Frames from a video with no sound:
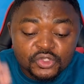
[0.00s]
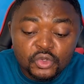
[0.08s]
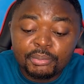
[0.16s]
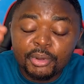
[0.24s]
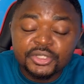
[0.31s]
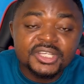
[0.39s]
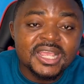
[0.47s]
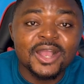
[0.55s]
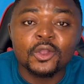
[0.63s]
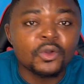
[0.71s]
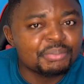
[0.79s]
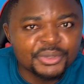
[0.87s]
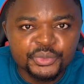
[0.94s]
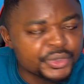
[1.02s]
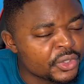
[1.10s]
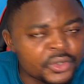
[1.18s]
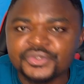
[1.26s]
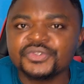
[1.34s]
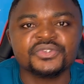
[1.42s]
Nobody can compete with
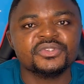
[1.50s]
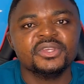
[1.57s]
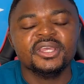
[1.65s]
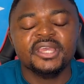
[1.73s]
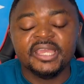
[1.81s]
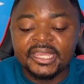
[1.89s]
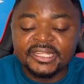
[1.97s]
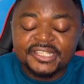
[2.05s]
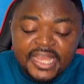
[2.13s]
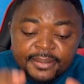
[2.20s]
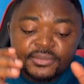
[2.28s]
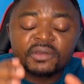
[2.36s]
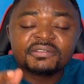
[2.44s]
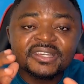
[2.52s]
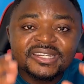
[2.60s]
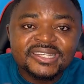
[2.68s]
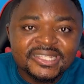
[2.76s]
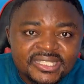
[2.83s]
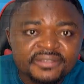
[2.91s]
us in terms of
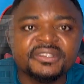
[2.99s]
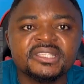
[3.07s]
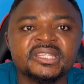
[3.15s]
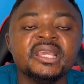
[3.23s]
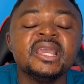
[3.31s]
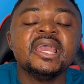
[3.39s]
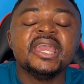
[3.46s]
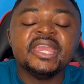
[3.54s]
creativity,